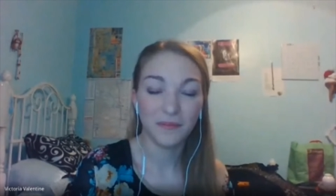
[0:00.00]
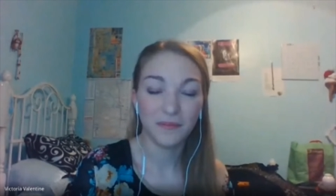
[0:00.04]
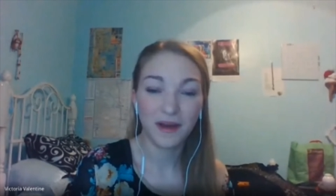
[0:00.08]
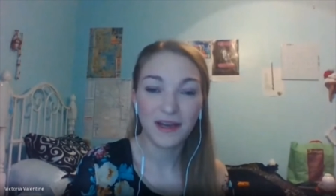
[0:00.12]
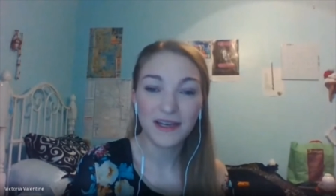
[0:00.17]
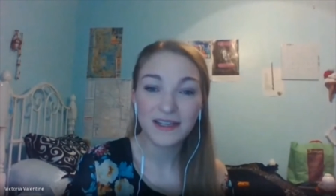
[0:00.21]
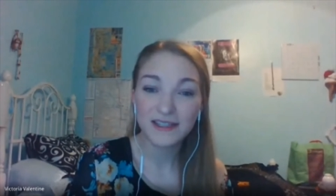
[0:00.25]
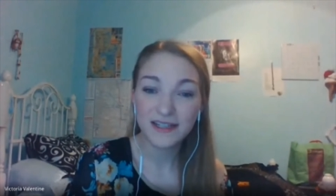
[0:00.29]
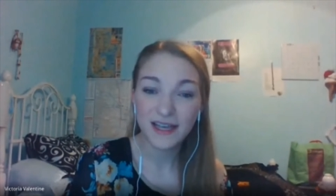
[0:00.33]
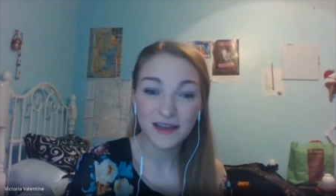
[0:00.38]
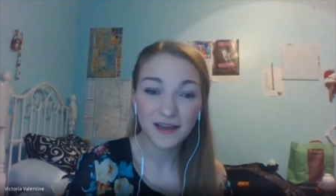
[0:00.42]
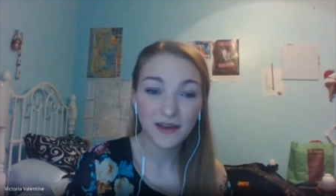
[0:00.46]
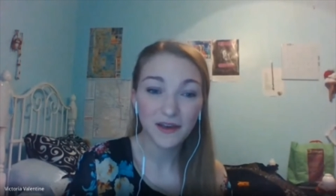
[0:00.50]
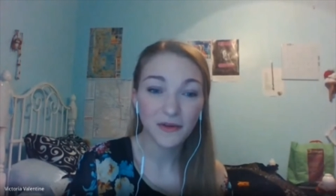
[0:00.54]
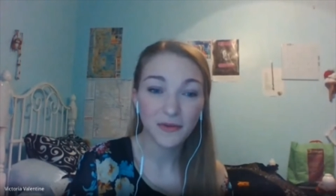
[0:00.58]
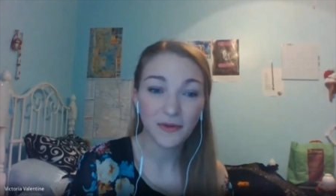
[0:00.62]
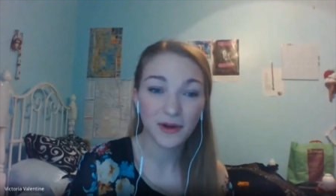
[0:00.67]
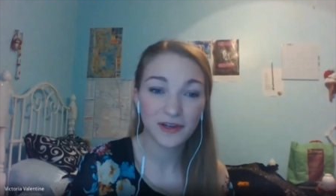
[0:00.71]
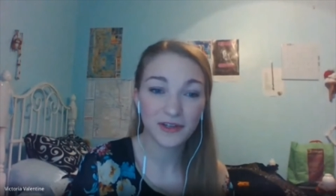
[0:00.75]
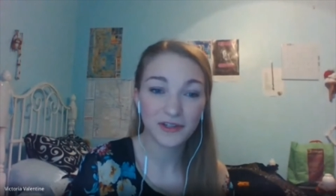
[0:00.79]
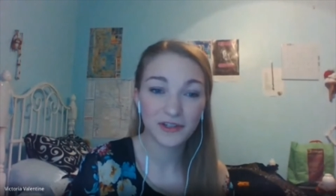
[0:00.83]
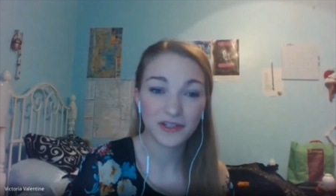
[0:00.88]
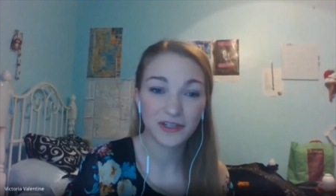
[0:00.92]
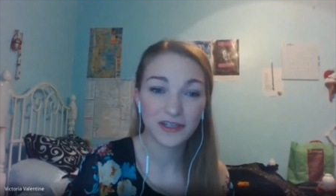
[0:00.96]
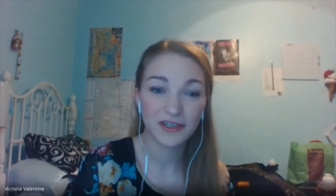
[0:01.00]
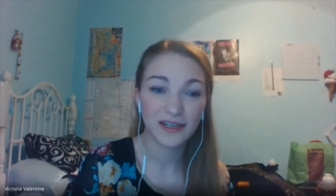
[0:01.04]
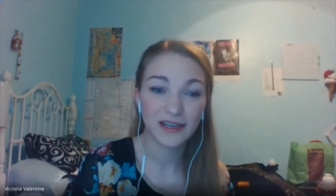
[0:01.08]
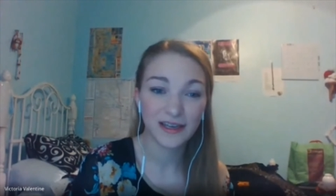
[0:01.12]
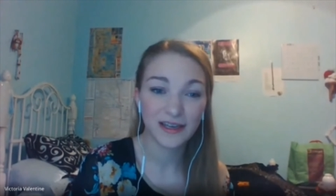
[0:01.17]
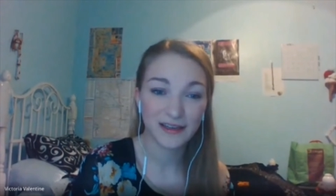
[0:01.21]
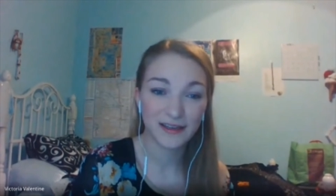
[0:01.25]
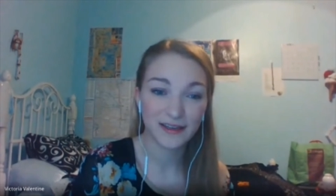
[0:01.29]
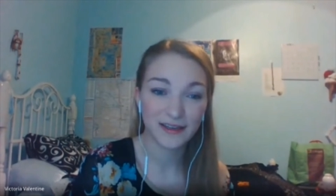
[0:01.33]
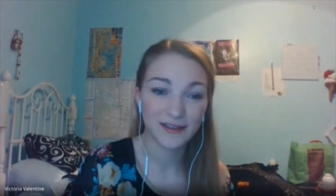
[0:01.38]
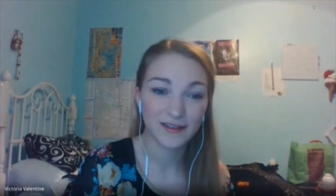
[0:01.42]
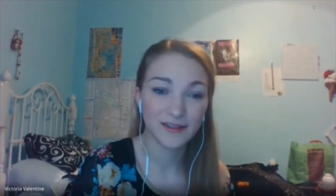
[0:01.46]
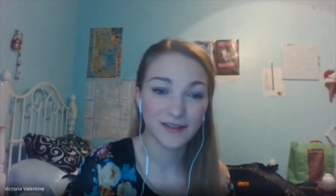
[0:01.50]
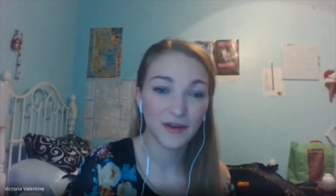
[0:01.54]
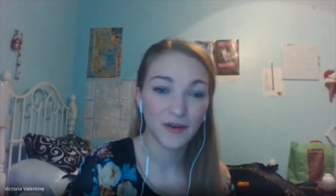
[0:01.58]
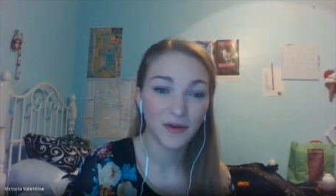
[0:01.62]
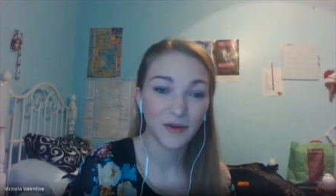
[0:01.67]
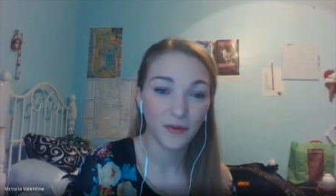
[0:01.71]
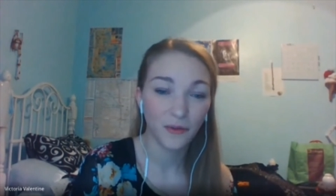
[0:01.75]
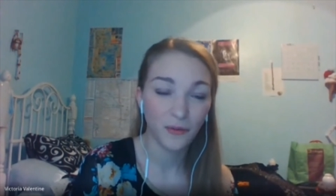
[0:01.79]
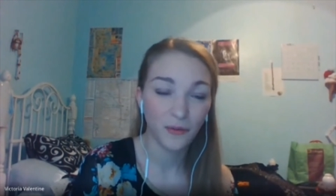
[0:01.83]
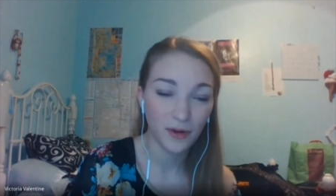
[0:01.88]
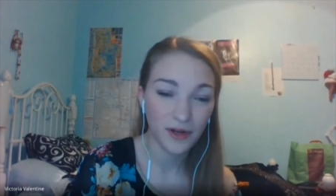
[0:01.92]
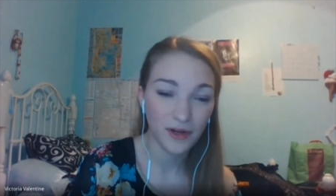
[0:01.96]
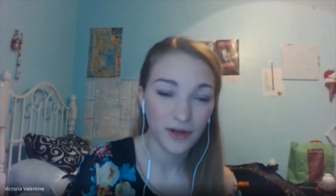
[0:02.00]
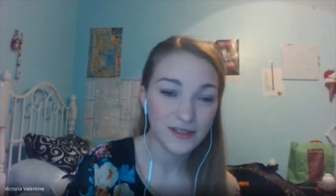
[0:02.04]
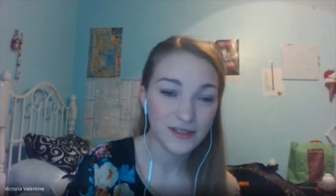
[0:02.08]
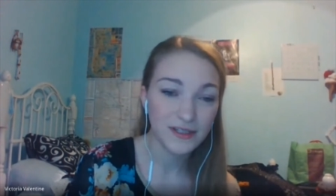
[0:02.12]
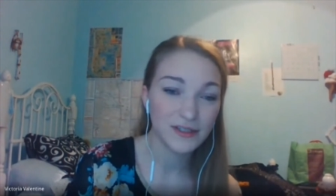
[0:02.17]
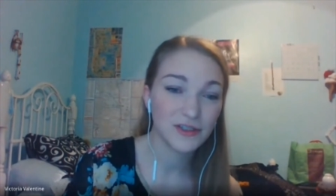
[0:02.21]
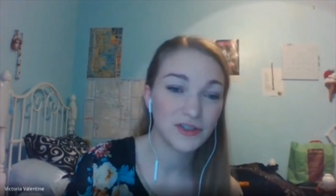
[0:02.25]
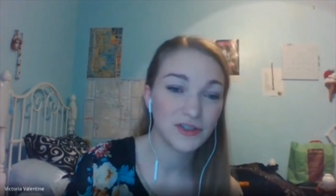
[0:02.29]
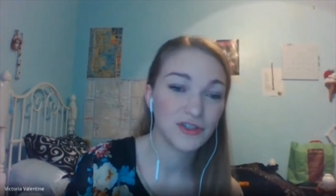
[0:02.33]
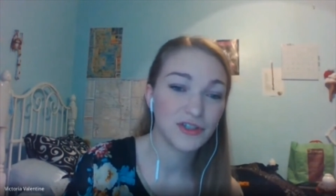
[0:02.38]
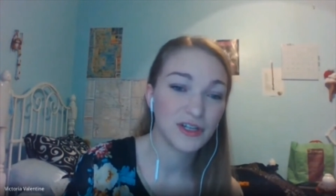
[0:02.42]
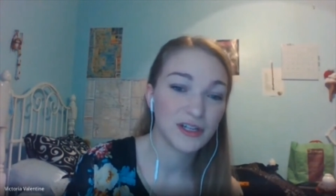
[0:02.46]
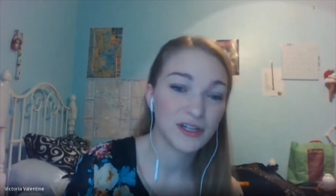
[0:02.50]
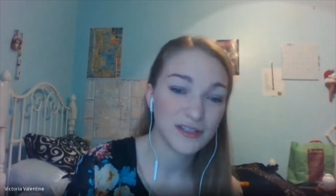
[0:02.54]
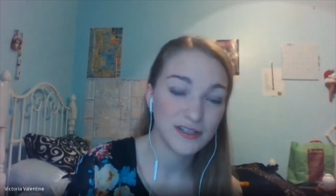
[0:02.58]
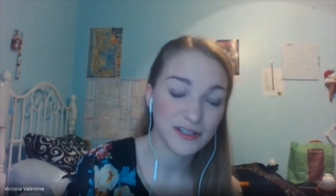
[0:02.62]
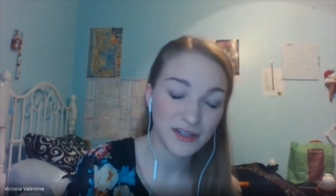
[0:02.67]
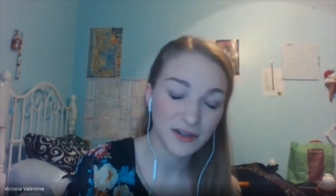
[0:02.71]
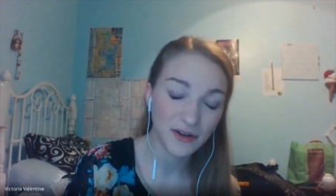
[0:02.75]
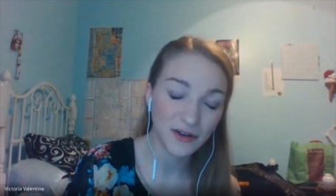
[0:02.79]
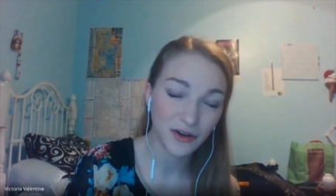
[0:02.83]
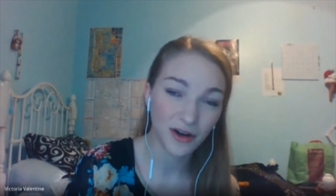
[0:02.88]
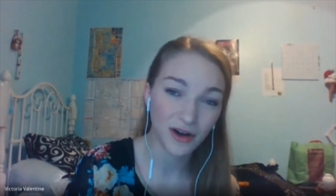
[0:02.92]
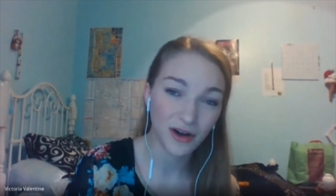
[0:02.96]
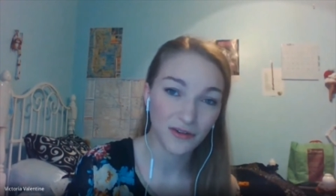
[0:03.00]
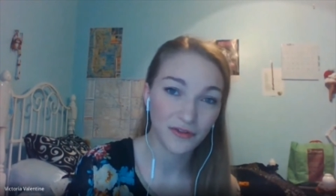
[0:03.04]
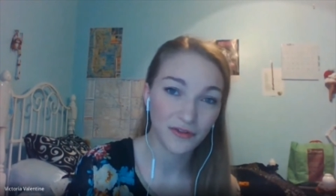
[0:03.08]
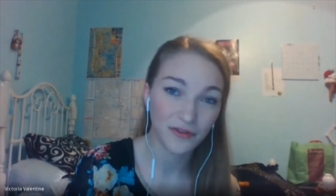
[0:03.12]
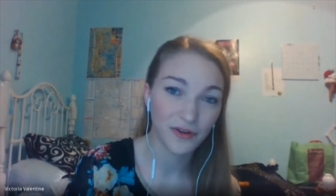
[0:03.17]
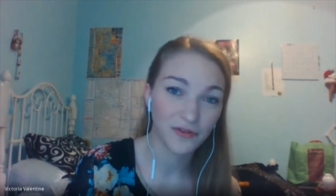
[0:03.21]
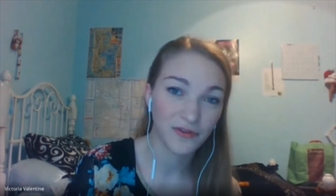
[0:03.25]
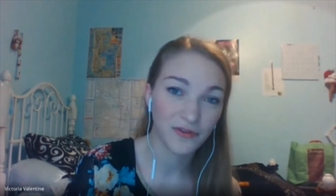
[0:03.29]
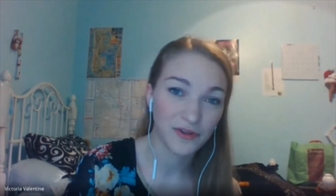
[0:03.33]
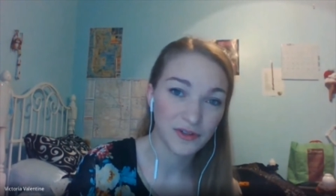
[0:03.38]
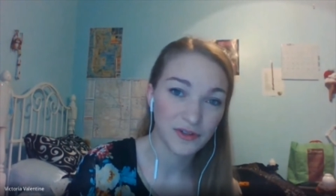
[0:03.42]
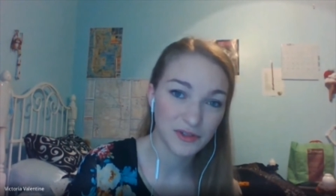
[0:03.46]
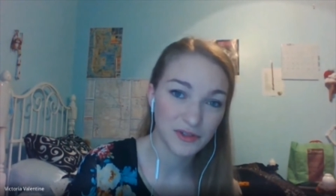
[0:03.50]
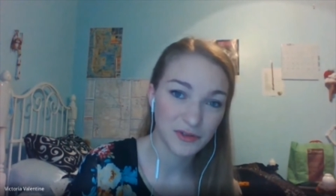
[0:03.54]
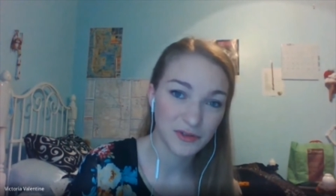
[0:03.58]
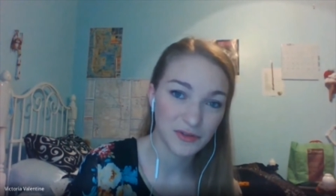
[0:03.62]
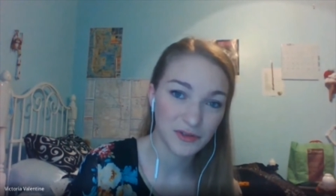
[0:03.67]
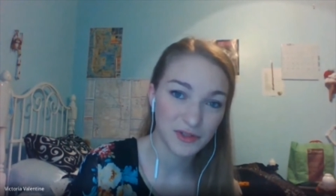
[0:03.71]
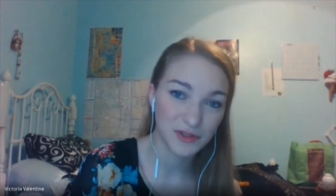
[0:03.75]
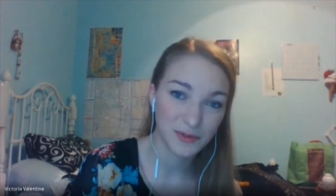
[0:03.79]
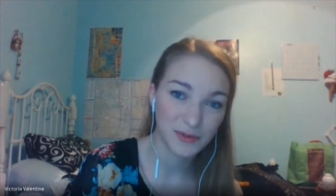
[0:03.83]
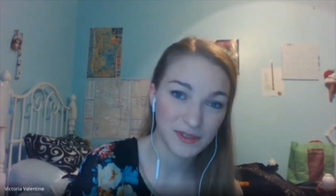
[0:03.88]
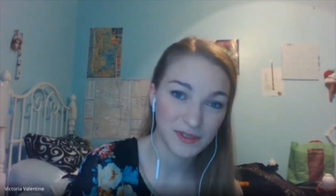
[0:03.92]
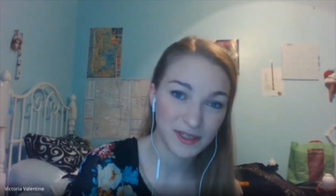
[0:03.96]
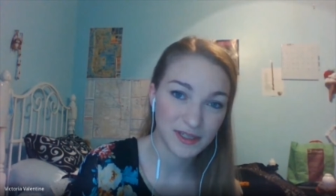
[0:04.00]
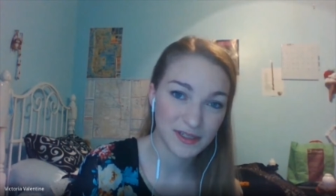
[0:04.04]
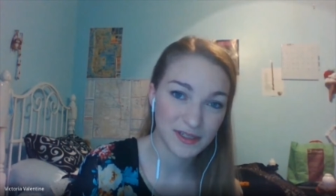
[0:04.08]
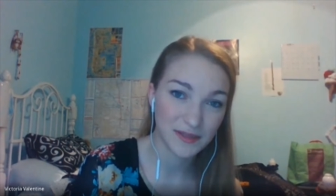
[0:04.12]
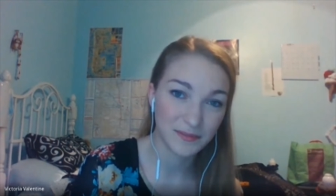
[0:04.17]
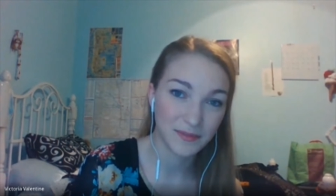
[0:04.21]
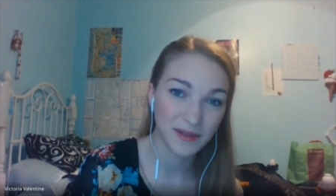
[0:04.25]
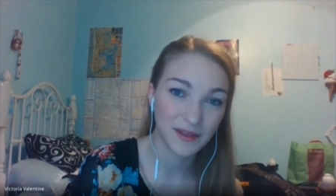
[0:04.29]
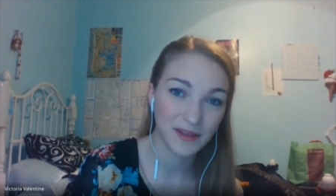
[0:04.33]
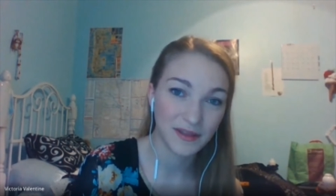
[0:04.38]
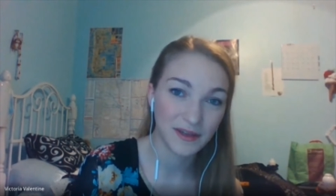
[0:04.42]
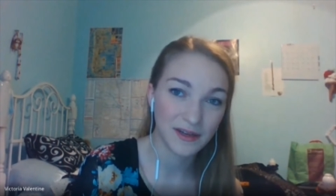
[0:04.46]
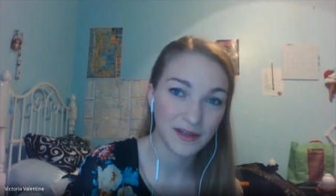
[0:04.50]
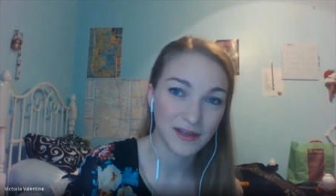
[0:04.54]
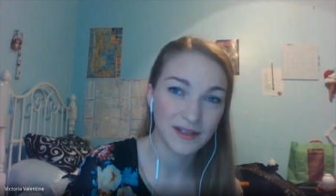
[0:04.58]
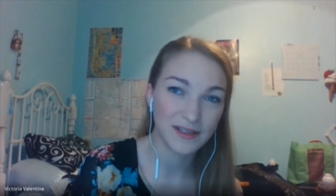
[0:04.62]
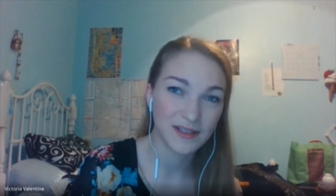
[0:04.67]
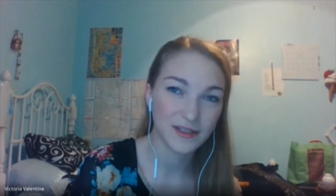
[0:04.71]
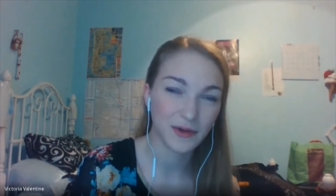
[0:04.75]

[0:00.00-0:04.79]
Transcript: my second question is, what does Judson offer for students with disabilities?